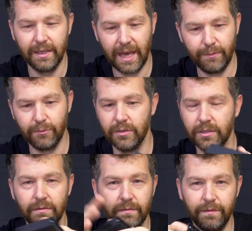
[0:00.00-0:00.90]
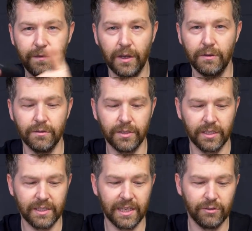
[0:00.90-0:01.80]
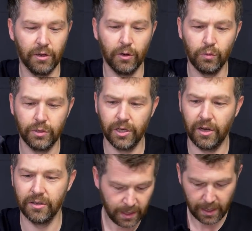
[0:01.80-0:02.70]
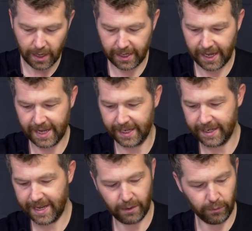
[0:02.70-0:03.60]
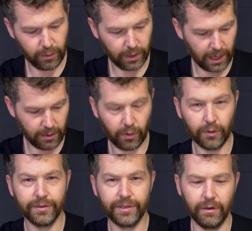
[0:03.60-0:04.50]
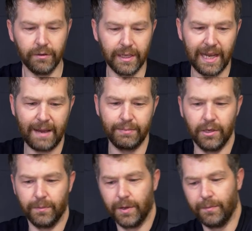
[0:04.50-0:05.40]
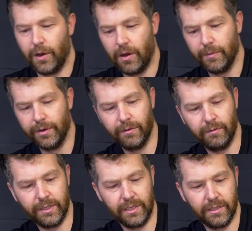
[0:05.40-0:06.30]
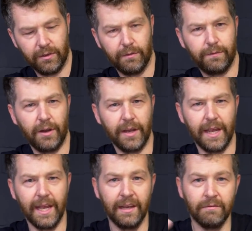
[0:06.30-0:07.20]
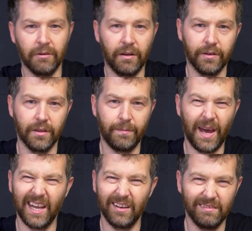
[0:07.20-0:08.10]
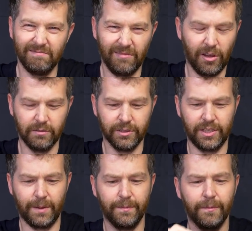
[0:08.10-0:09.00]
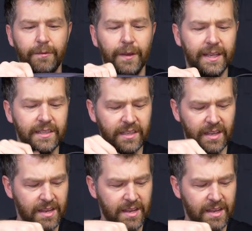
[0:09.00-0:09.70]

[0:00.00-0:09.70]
Cameras, phones, etc., all charged. Okay, now we'll go on to the laptop compartment, which is on the front here rather than the back like on some things.